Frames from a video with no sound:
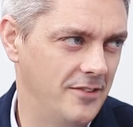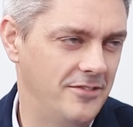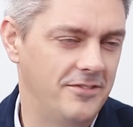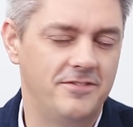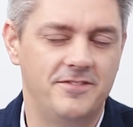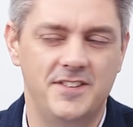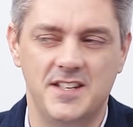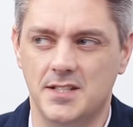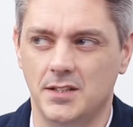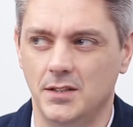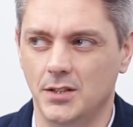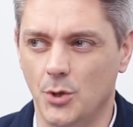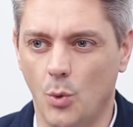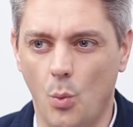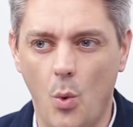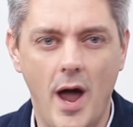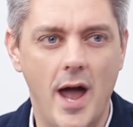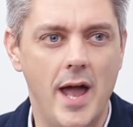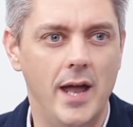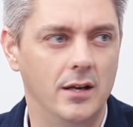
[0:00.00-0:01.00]
fizzled
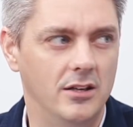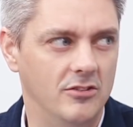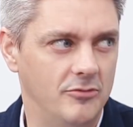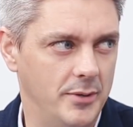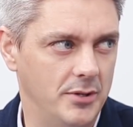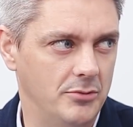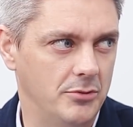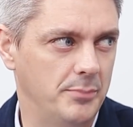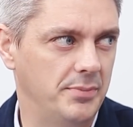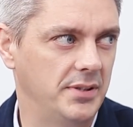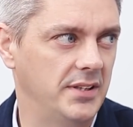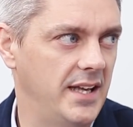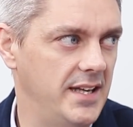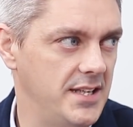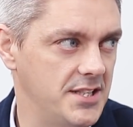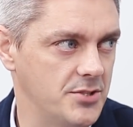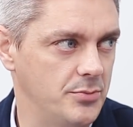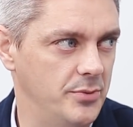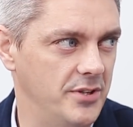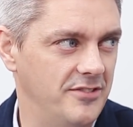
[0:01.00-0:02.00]
away and have been
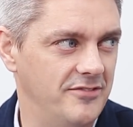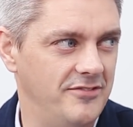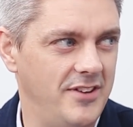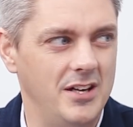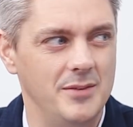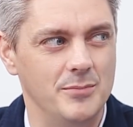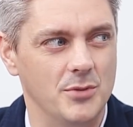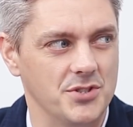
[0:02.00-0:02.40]
replaced with very